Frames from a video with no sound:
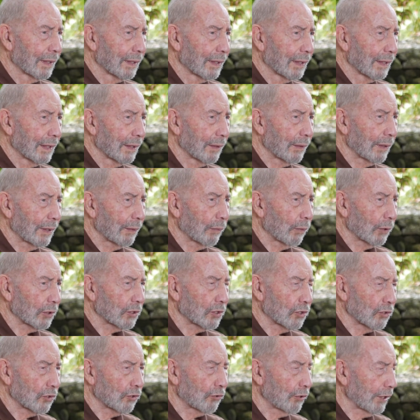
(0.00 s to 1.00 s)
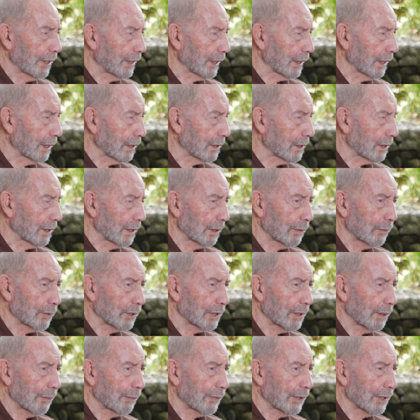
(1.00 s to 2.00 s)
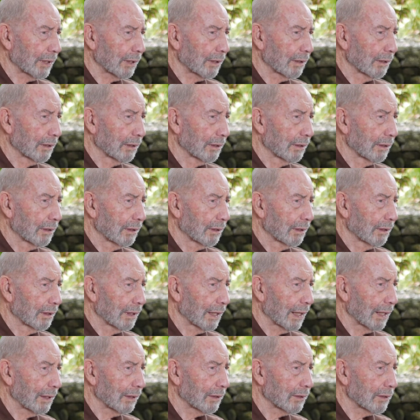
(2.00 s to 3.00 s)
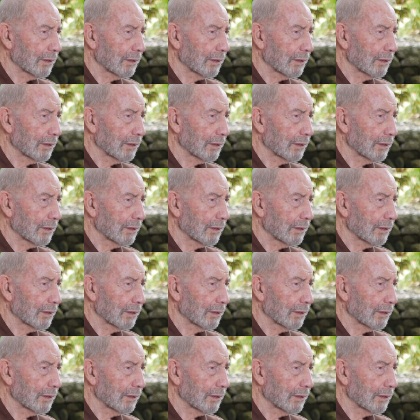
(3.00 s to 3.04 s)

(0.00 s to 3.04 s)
It wasn't straight Augustine. It was something else.